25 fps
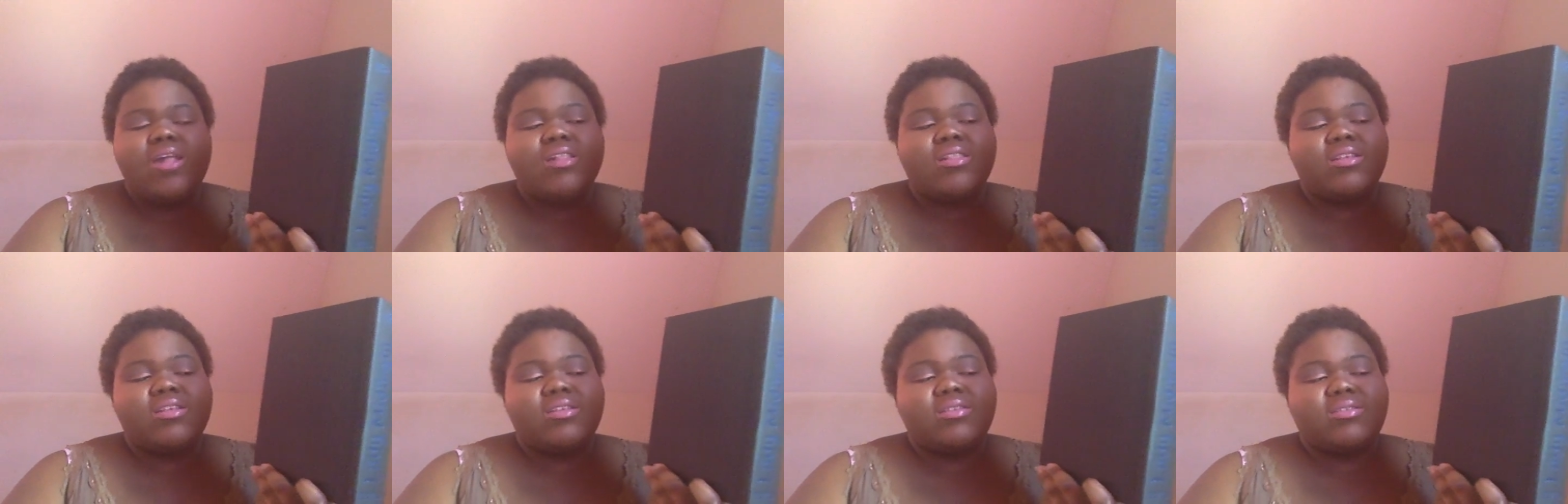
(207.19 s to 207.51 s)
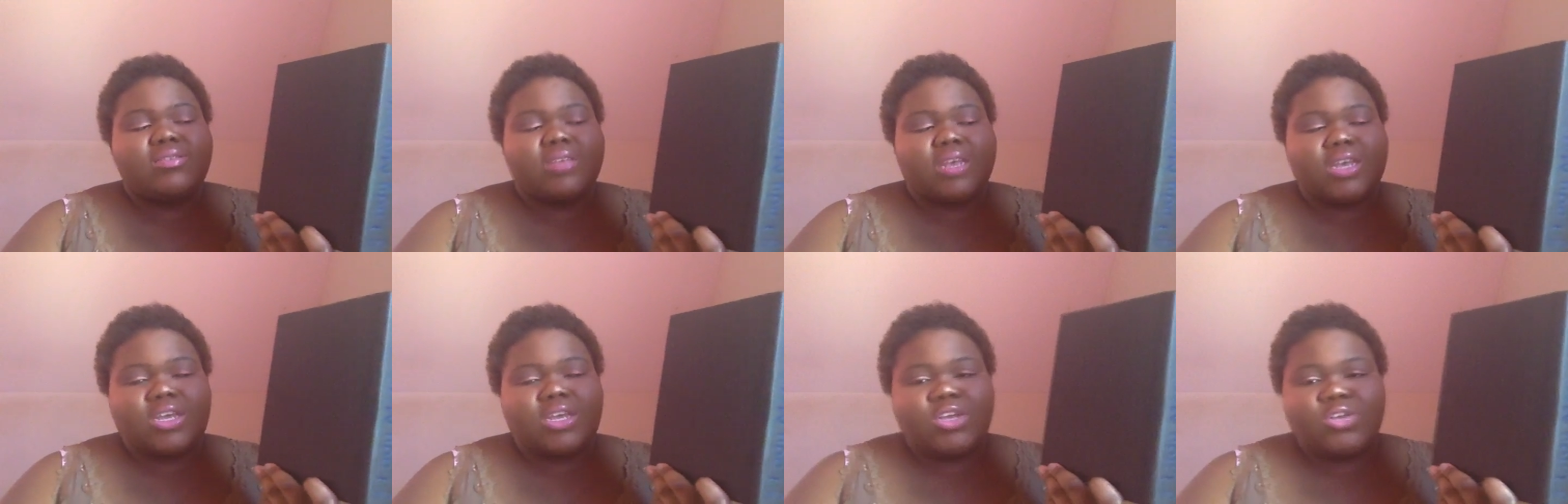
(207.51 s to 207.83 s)

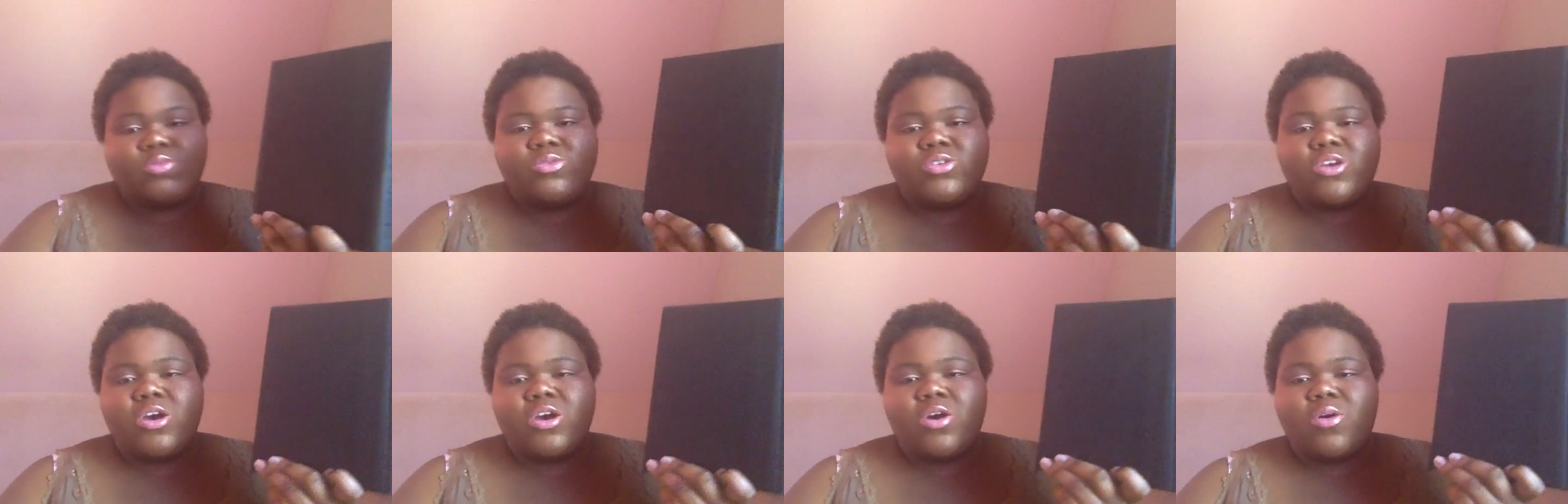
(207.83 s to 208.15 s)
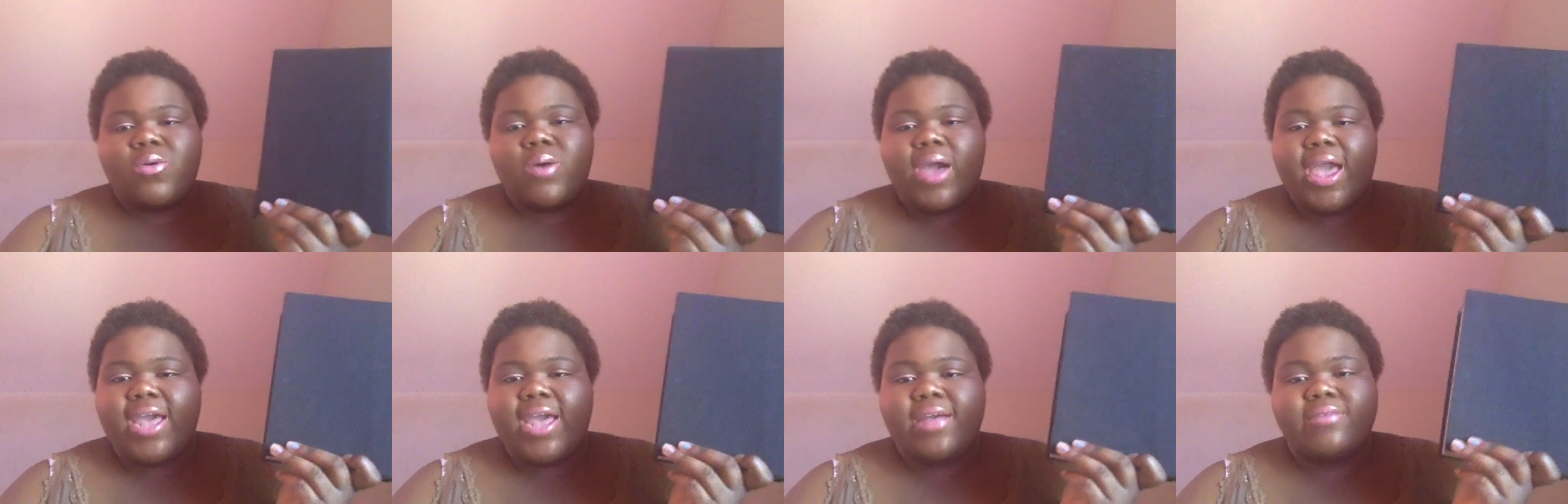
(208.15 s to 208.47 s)
that say you
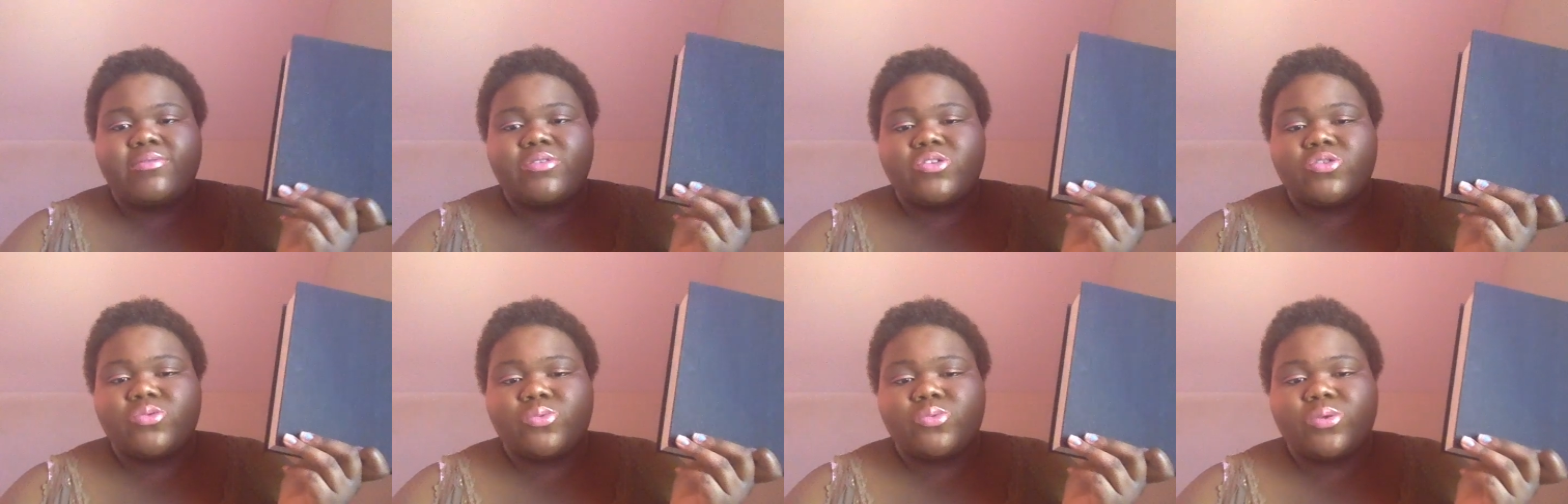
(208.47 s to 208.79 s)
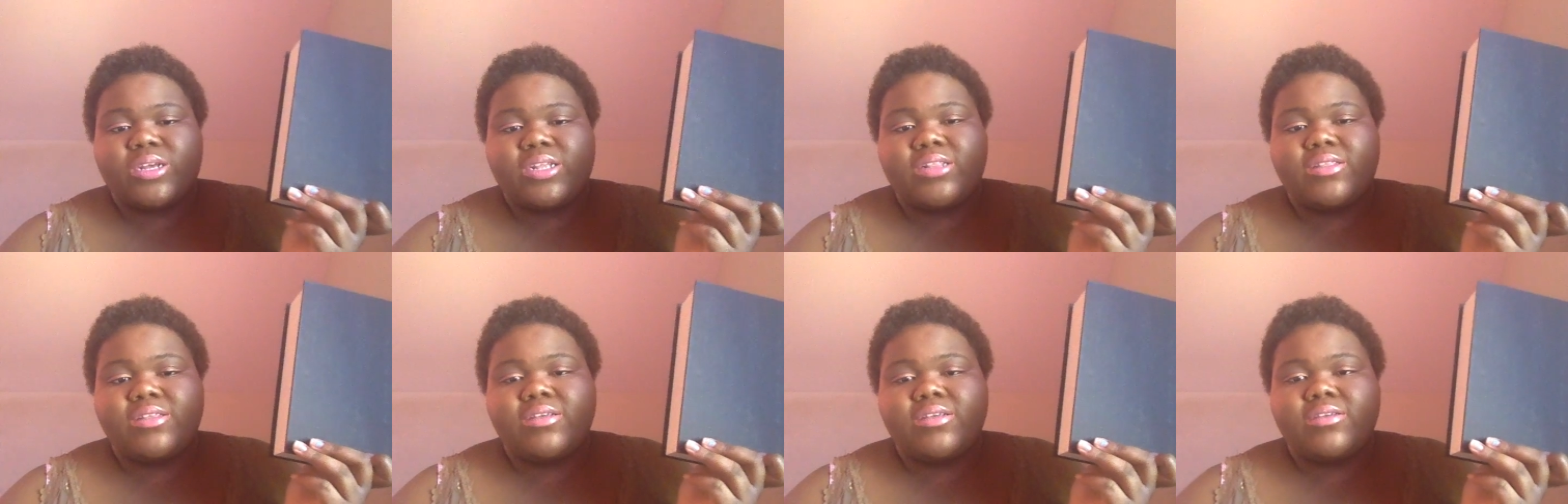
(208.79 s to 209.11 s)
don't have to
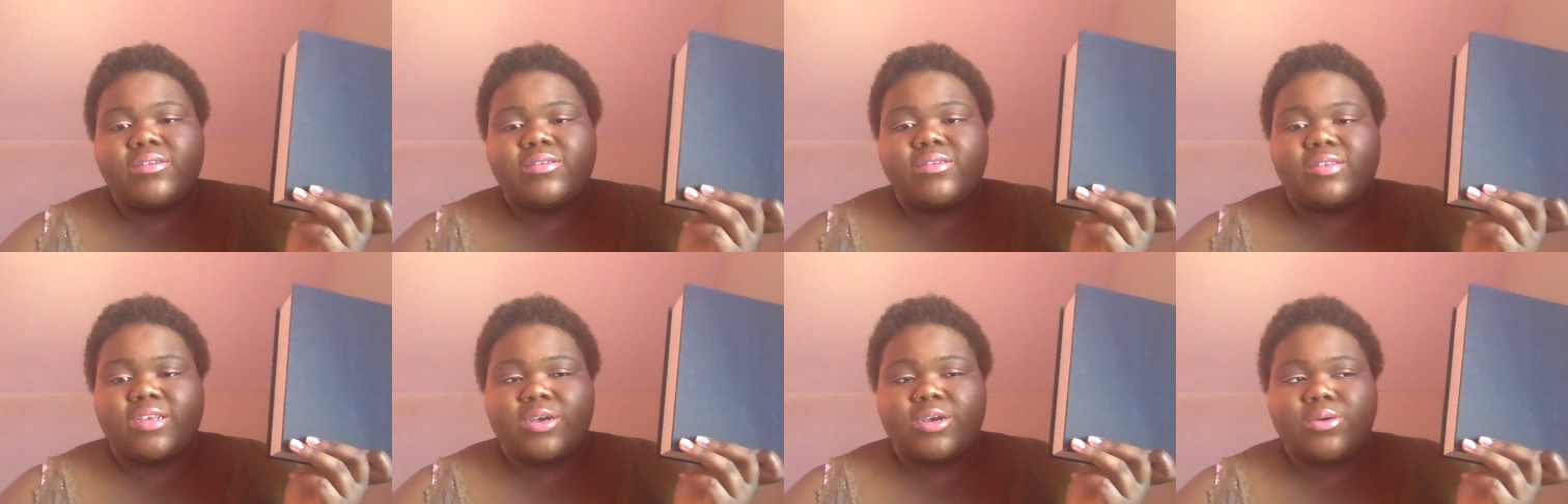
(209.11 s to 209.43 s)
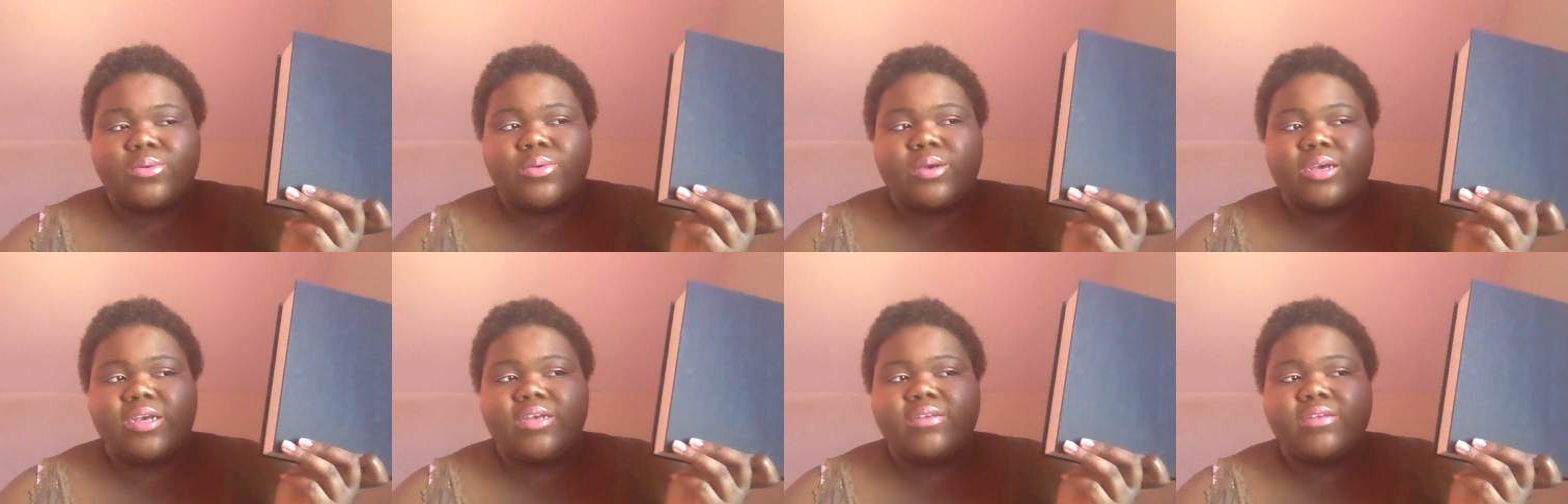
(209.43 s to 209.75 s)
read the
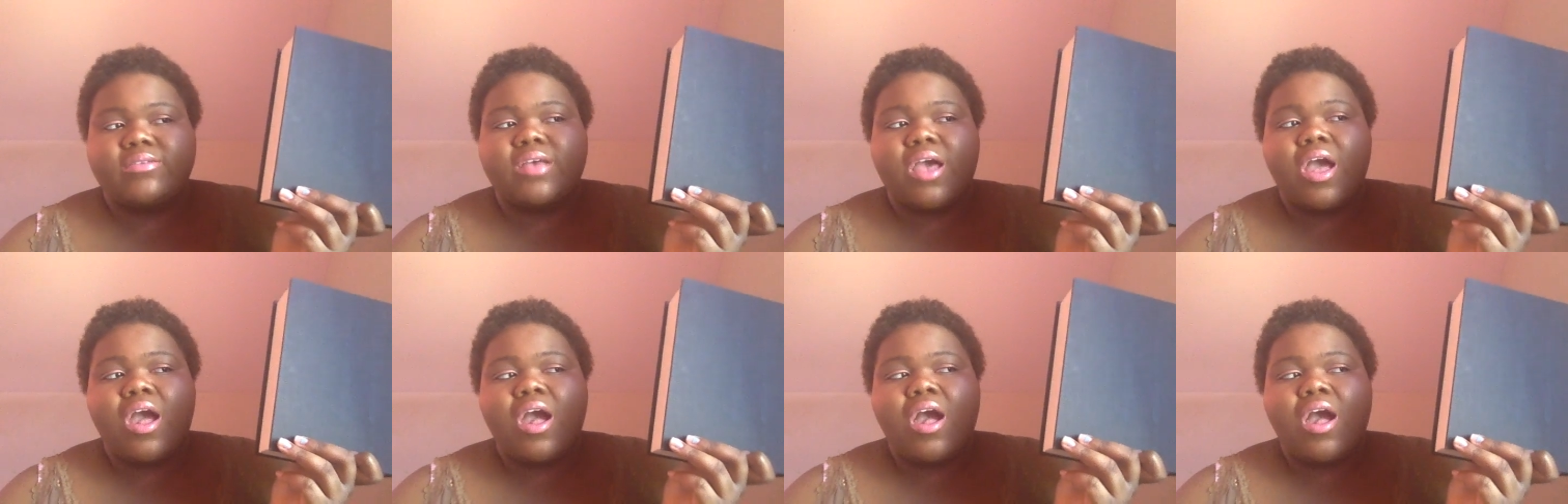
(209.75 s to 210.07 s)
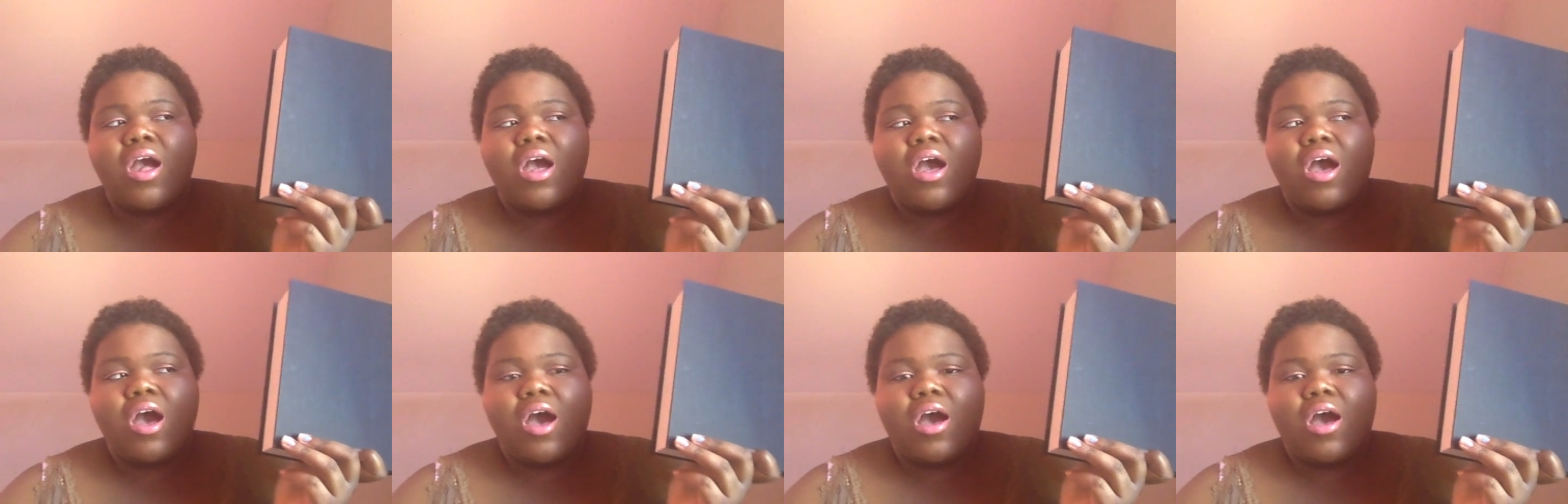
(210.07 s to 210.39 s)
series
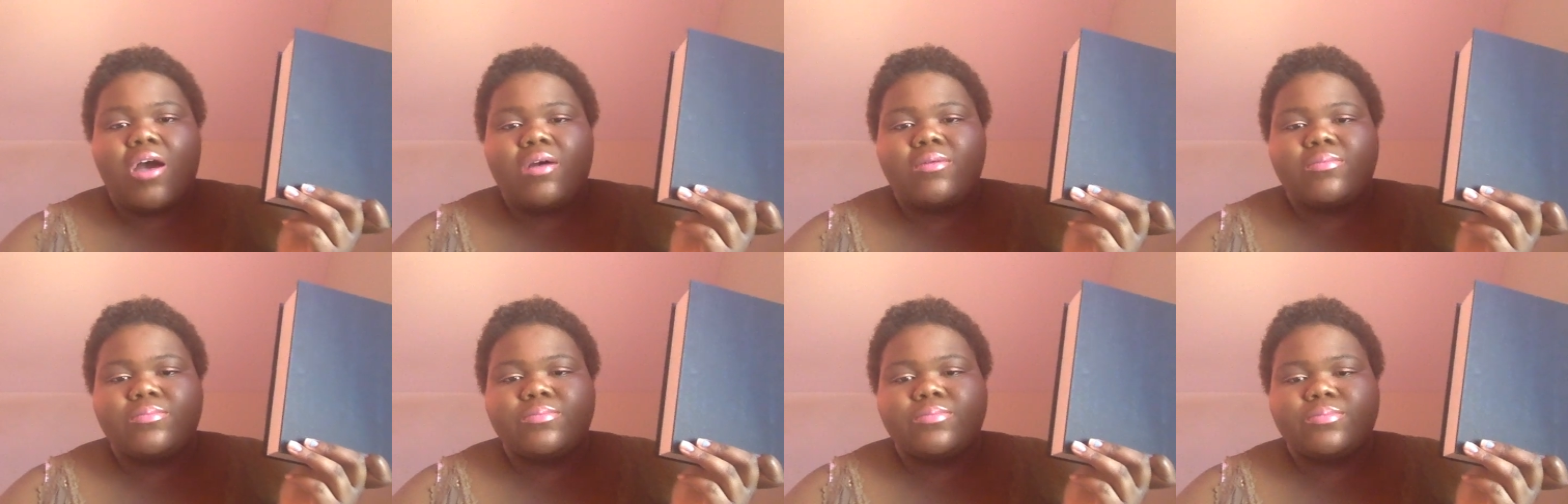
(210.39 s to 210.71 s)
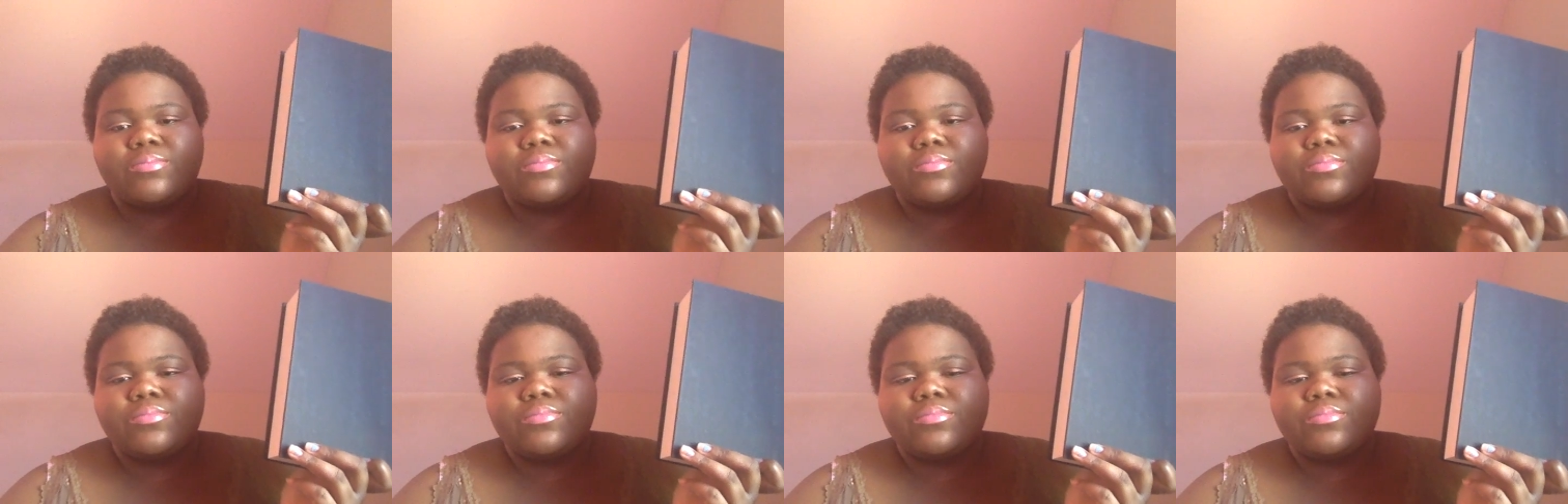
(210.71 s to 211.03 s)
um,